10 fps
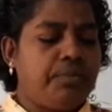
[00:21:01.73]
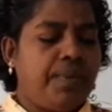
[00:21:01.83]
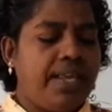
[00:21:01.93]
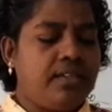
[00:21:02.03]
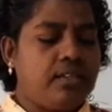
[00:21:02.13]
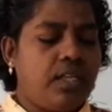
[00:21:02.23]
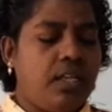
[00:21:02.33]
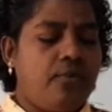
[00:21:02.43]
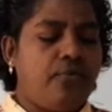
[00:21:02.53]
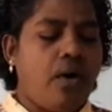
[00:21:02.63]
spaced
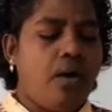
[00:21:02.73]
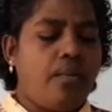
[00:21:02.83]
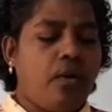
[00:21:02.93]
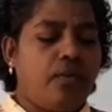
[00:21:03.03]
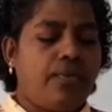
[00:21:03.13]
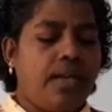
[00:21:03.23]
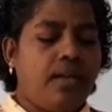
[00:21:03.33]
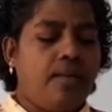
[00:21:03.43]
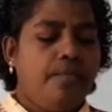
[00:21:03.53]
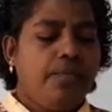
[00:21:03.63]
in a form of a